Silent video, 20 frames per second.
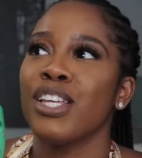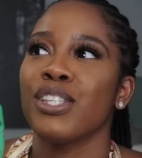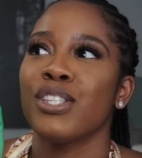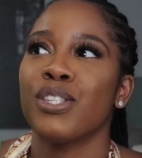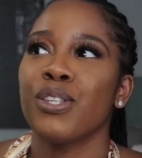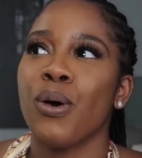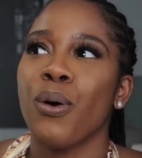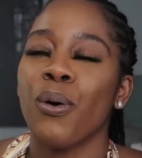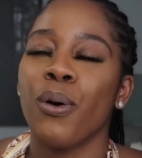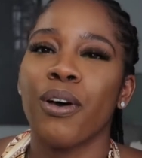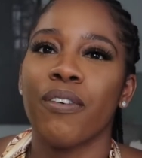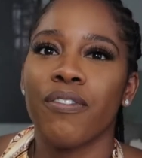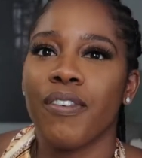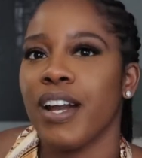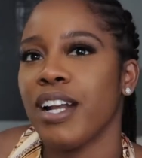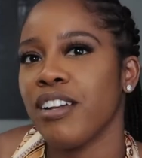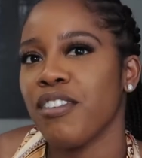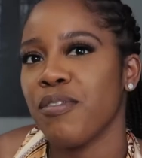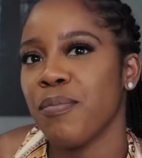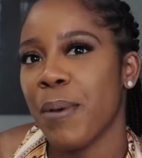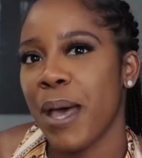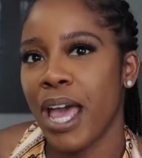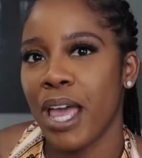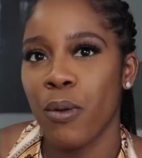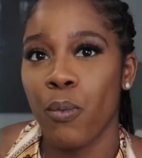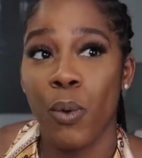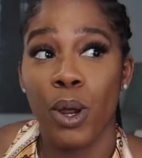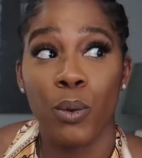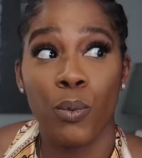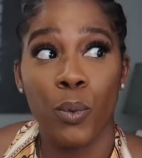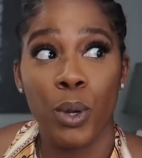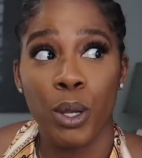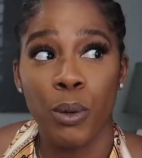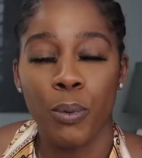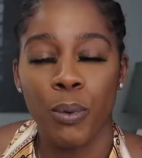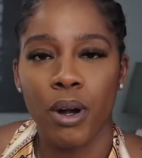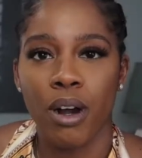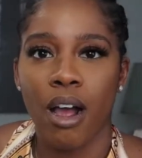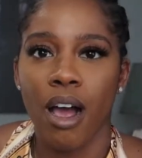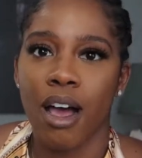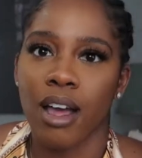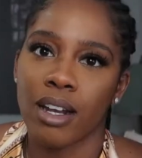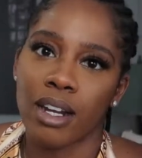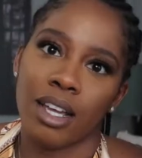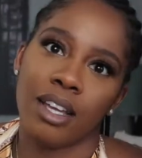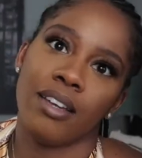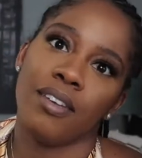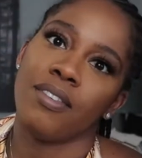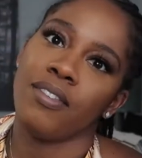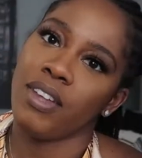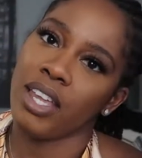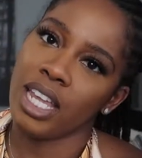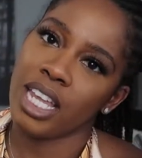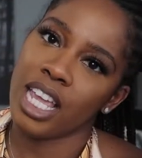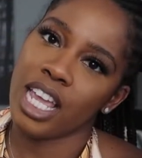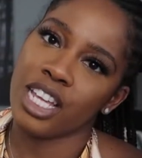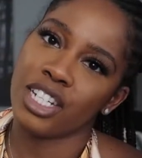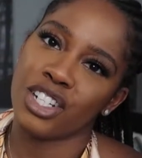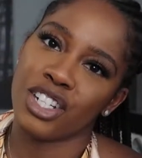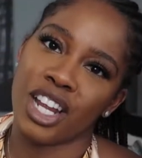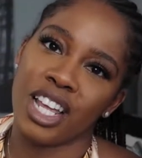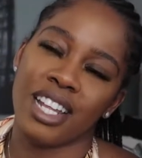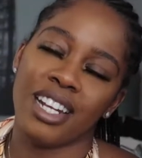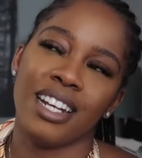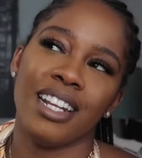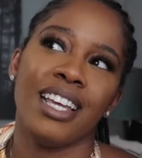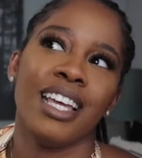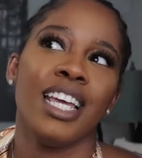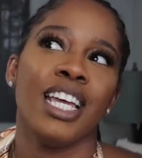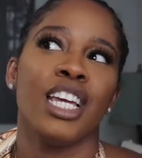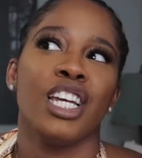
So a friend of mine, when we were on vacation,